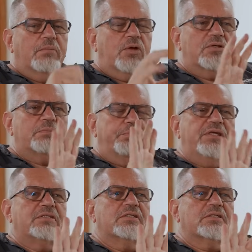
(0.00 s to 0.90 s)
because the
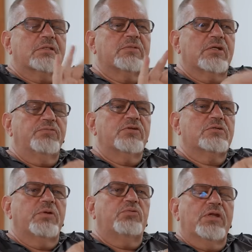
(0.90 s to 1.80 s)
P system, the difference
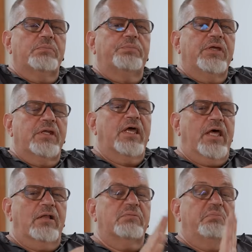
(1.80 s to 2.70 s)
between a P and an
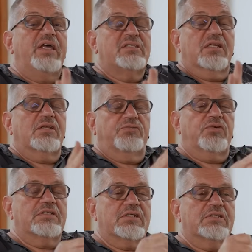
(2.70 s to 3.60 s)
L, the basic
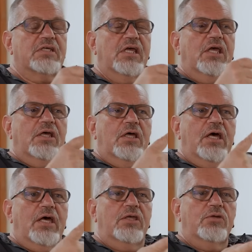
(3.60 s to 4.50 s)
difference is
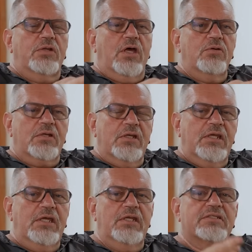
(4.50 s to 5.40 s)
uh, you don't
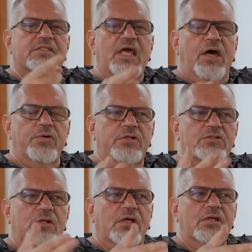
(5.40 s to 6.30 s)
need
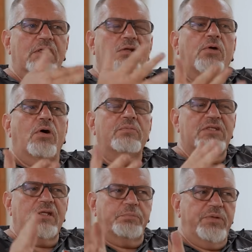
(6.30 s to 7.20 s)
sounders, you don't need alarms
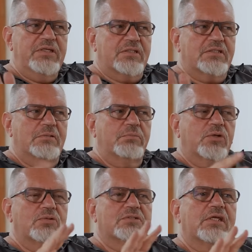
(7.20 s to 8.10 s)
in a P system
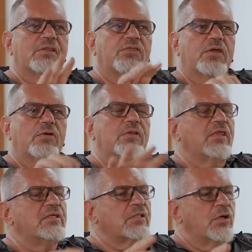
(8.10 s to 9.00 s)
because in theory
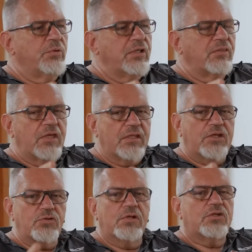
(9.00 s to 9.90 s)
there's nobody there
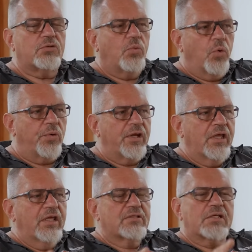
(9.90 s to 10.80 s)
that you need to warn.
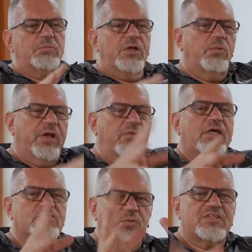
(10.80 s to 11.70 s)
It's going to be a
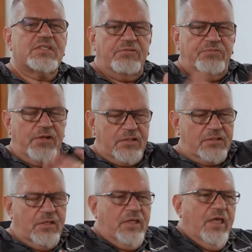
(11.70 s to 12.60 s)
warehouse with stuff in it.